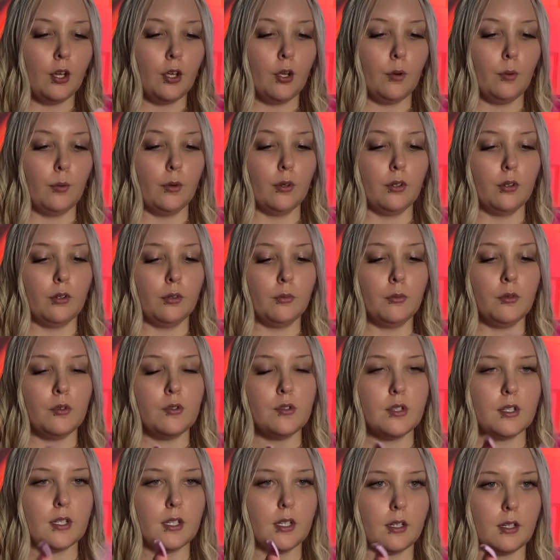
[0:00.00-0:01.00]
We're
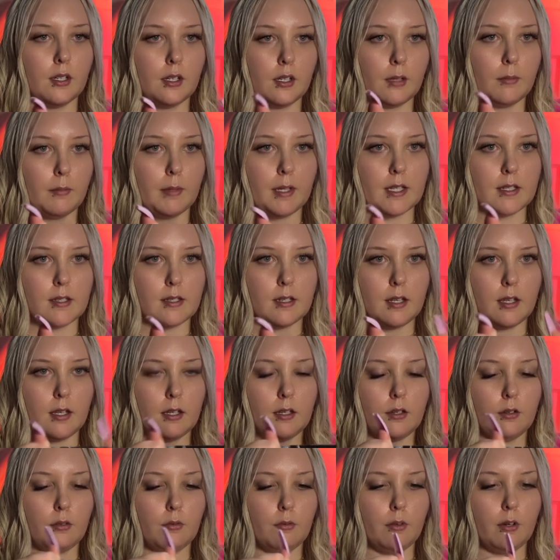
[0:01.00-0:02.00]
almost done, bestie,
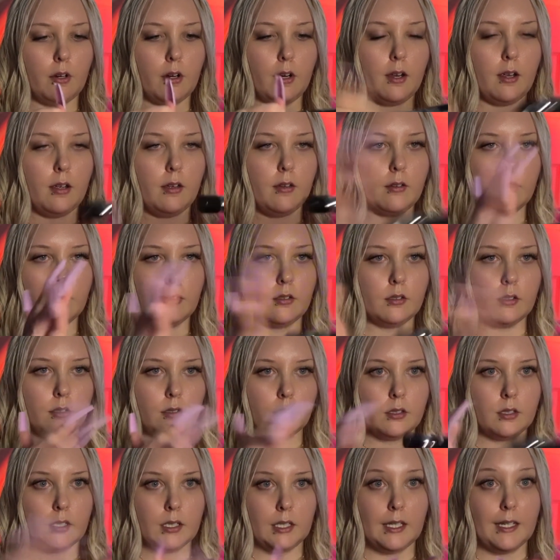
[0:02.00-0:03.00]
don't worry.
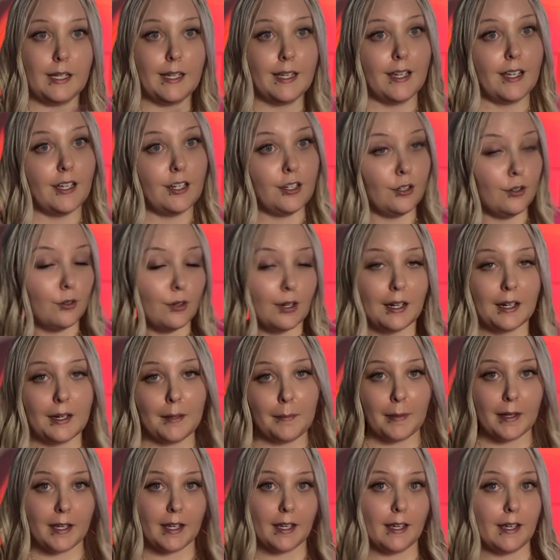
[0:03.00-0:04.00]
And you're gonna
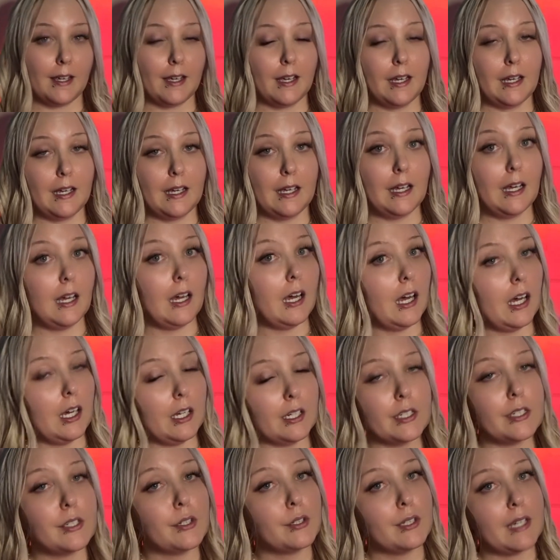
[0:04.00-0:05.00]
be
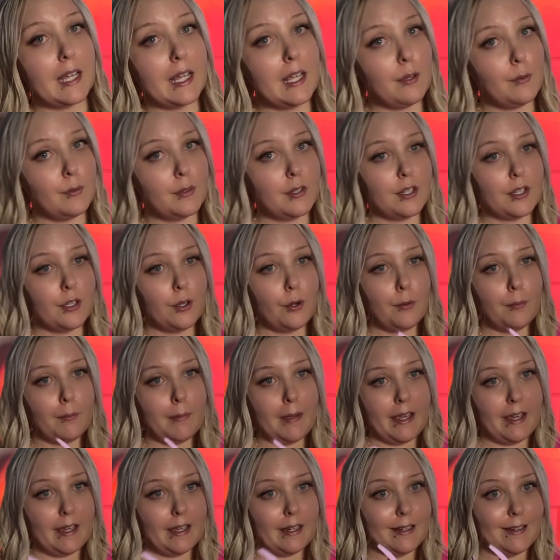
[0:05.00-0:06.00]
on your date with the old
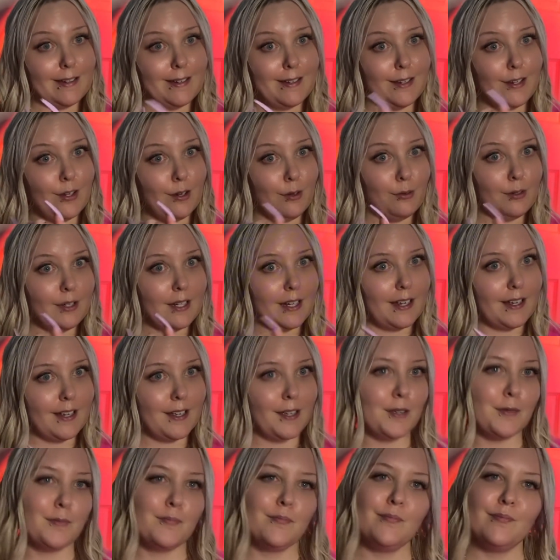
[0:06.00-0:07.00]
man in no
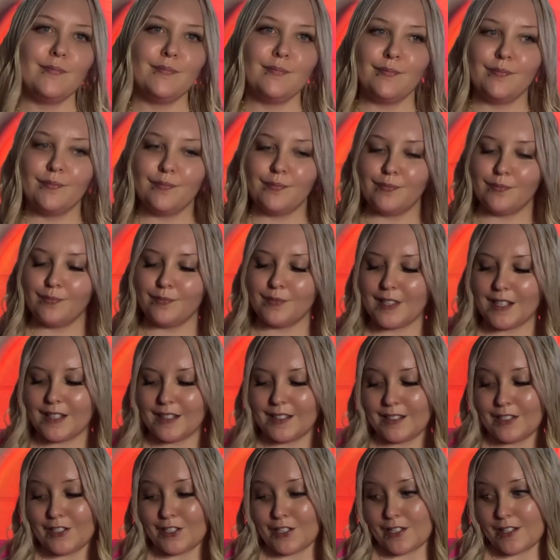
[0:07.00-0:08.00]
time.
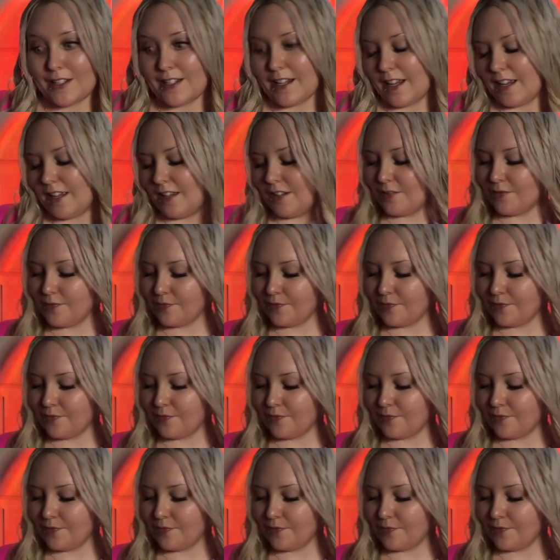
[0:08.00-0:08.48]
Just saying.